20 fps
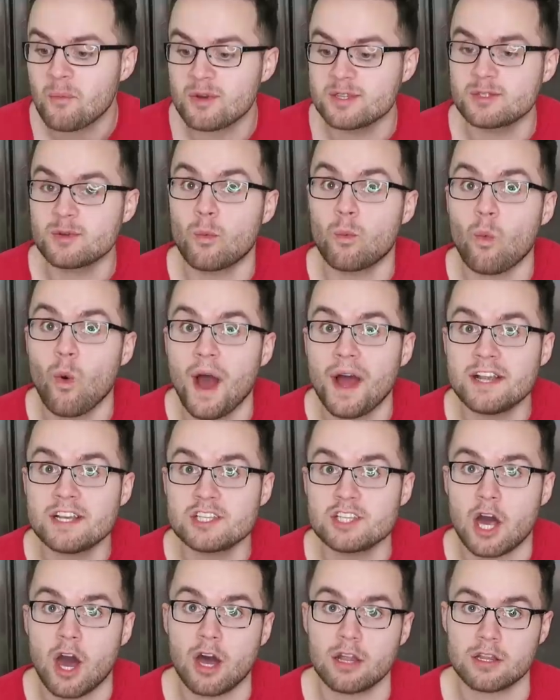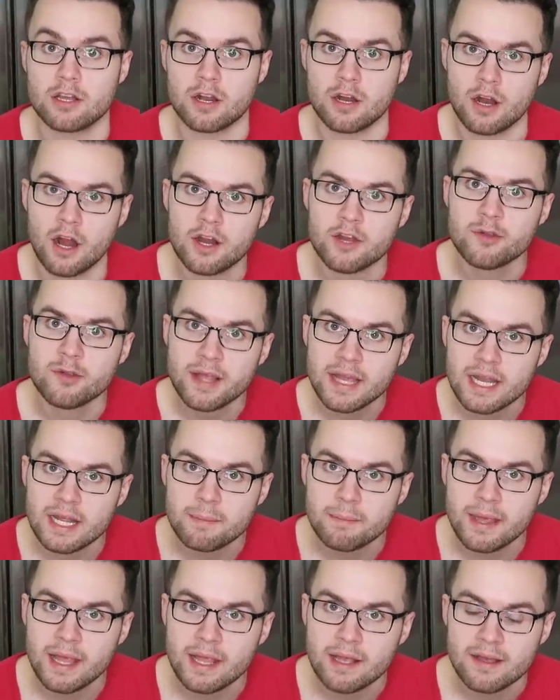was $1. Are you
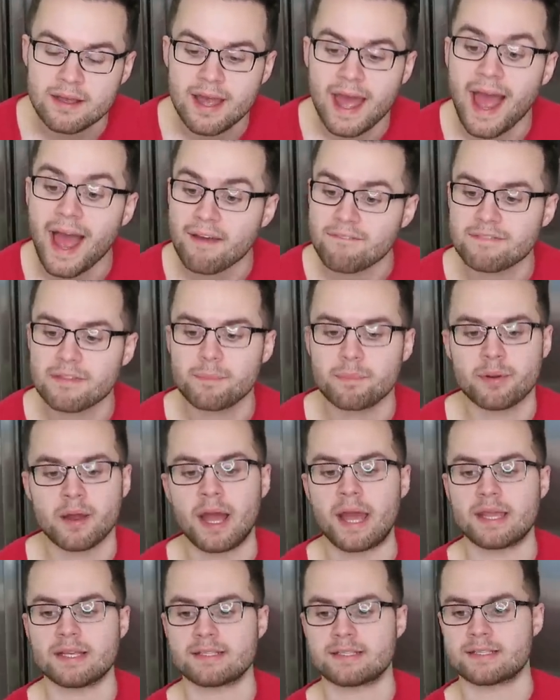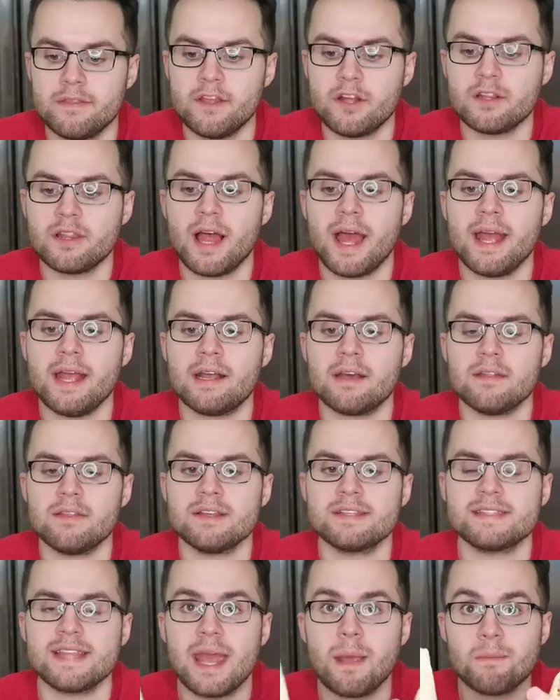kidding me? Half the price. They're like
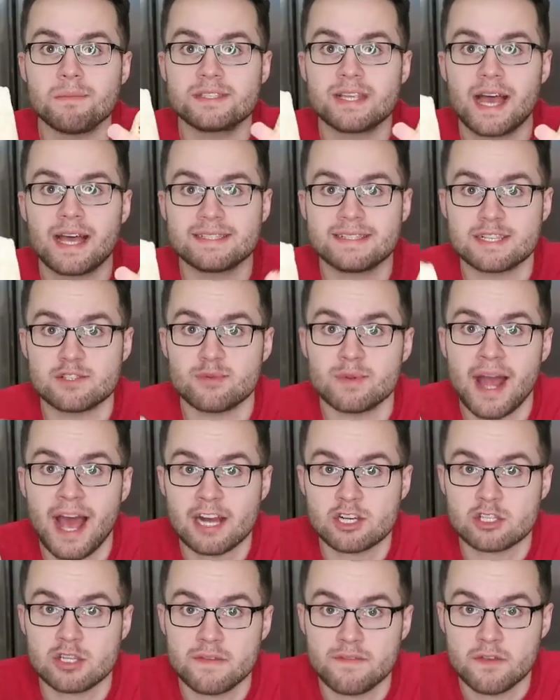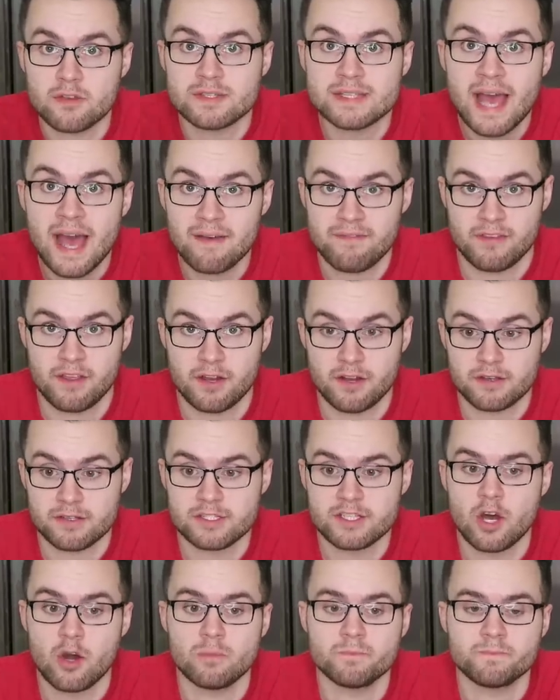the same size. This one actually feels heavier.
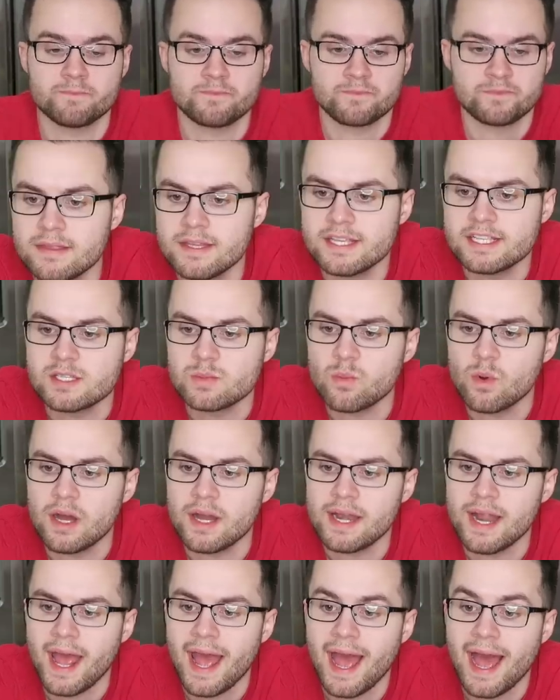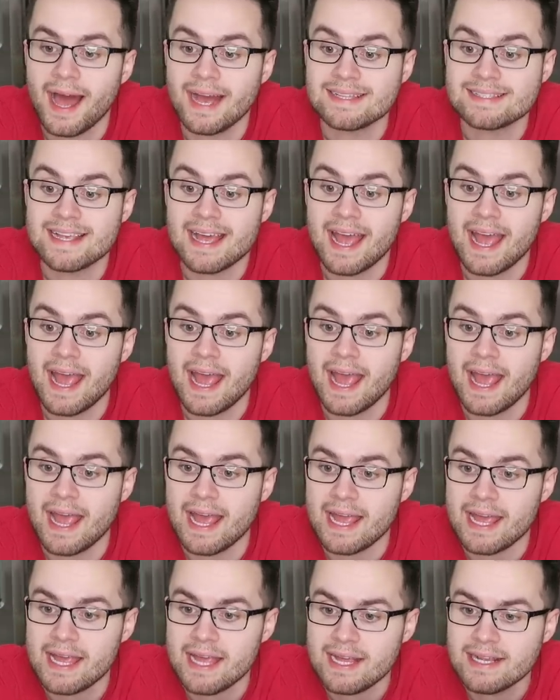So this one has
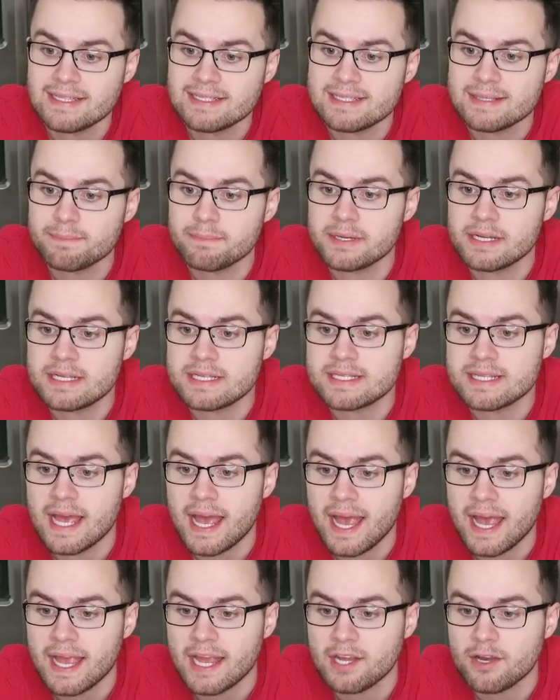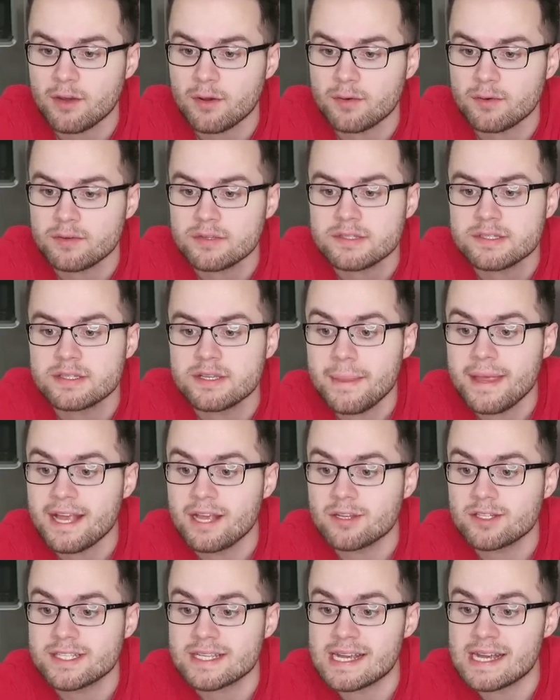eggs, potatoes,
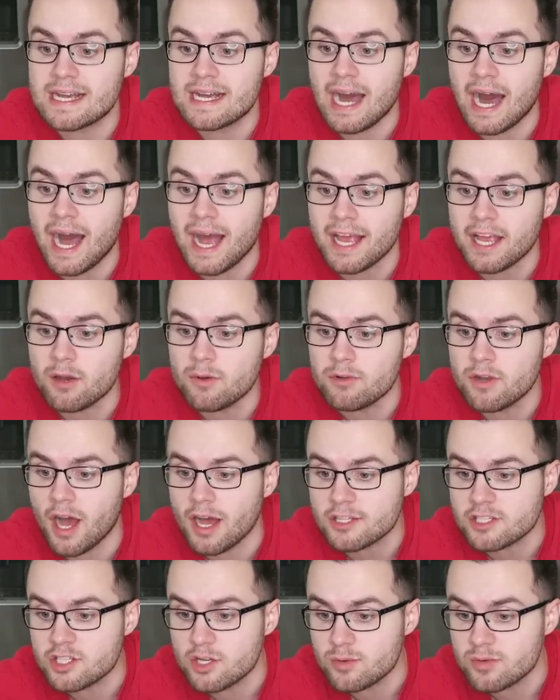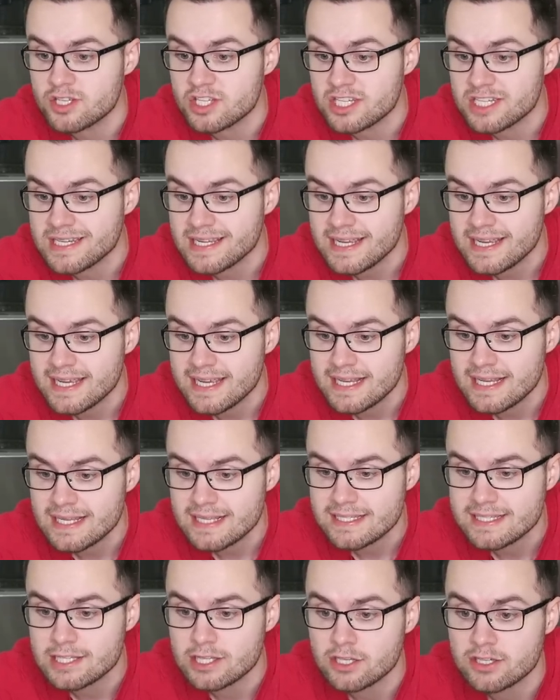pico de gallo nacho
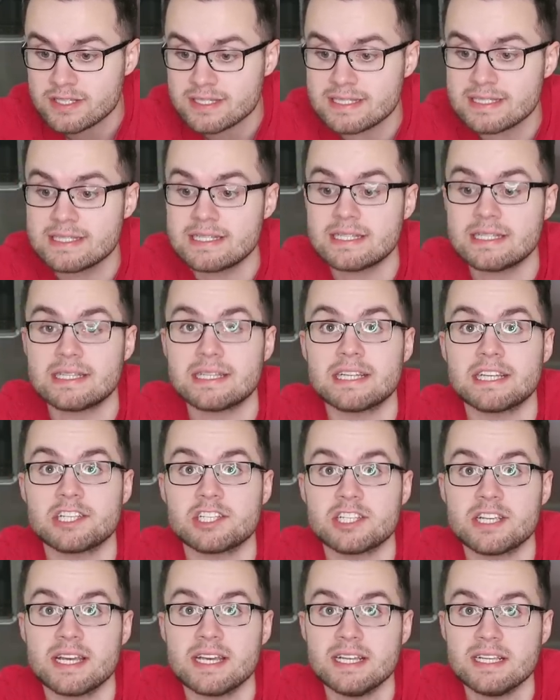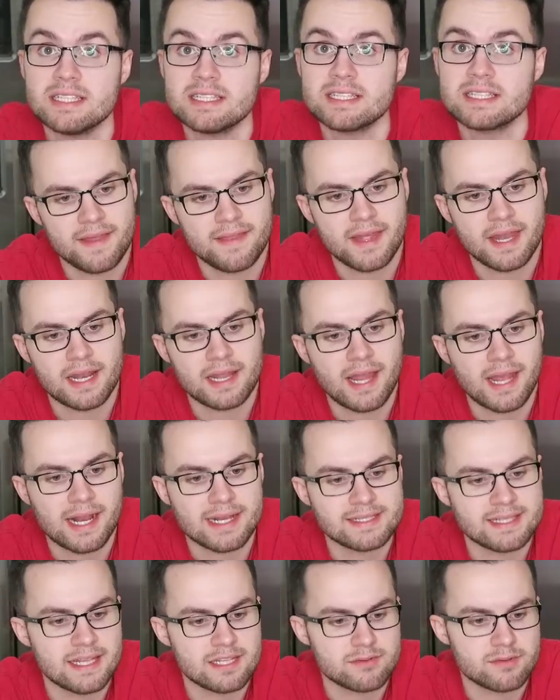cheese, looks delicious. And then like
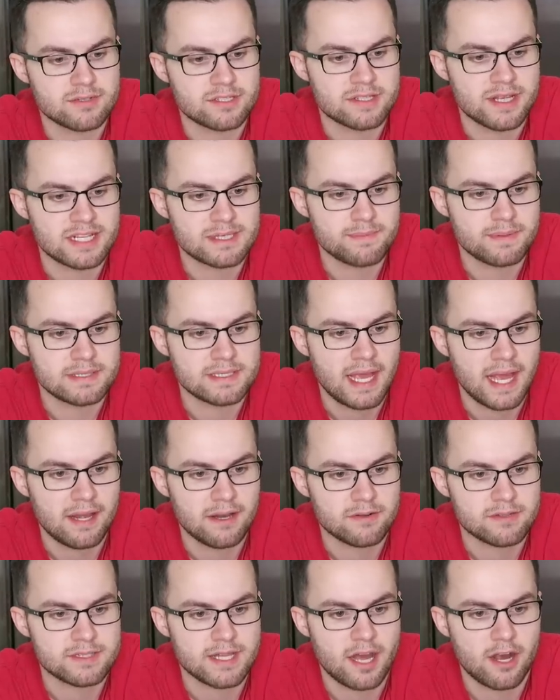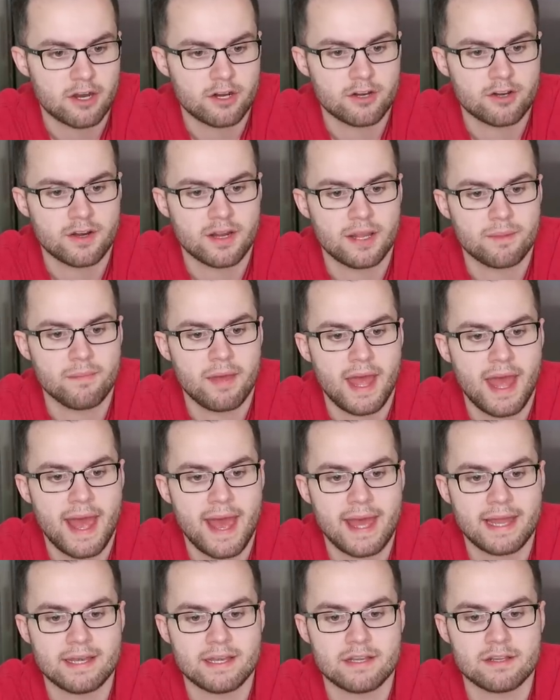I said, this one just has potato, sour cream,
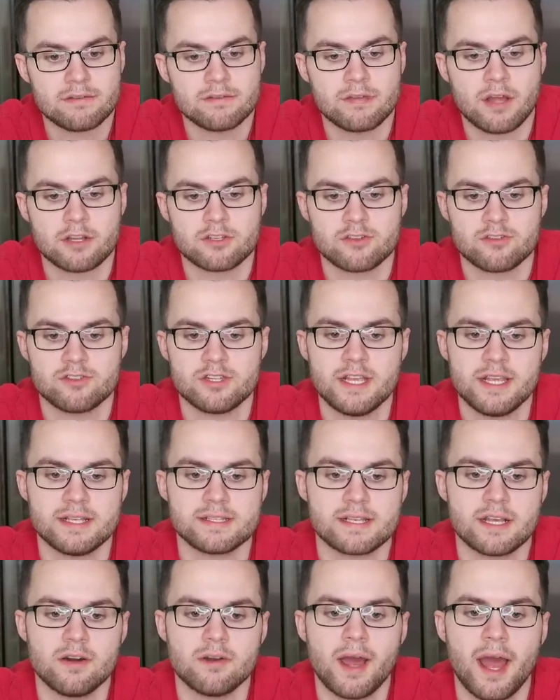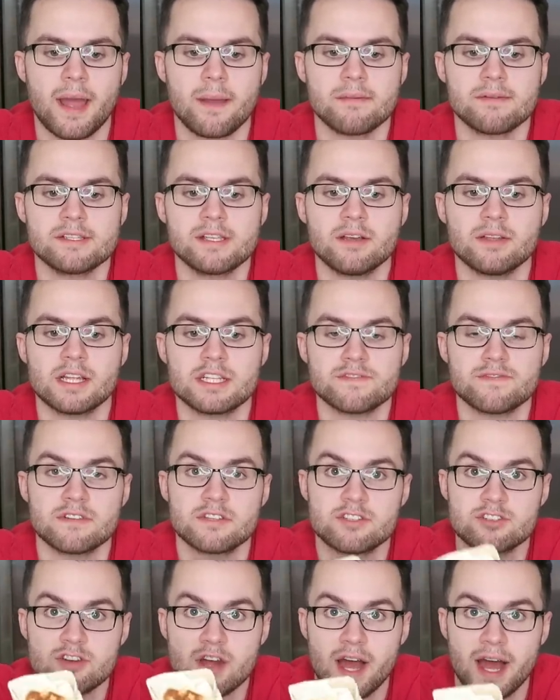and nacho cheese. Okay, so let's
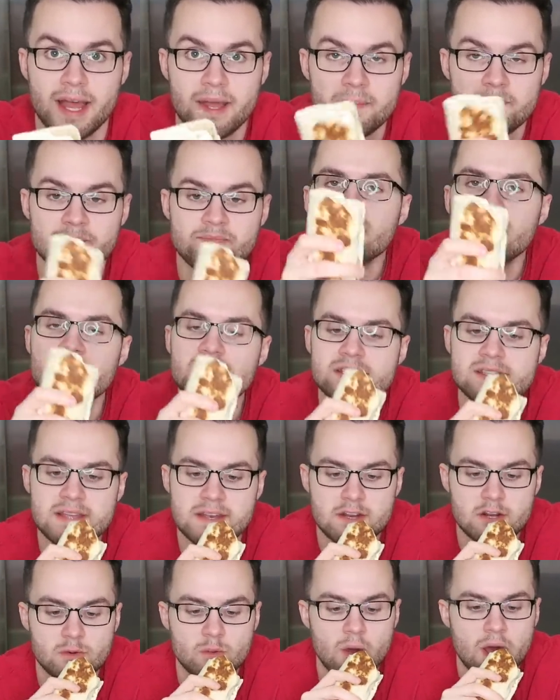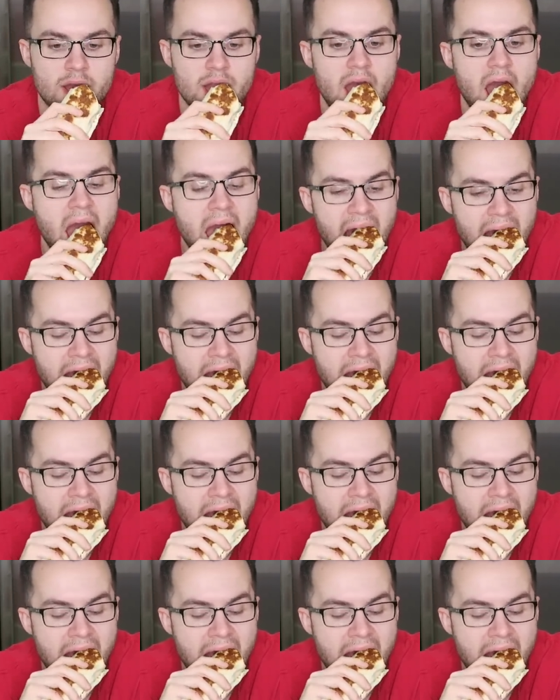first try the dinner one.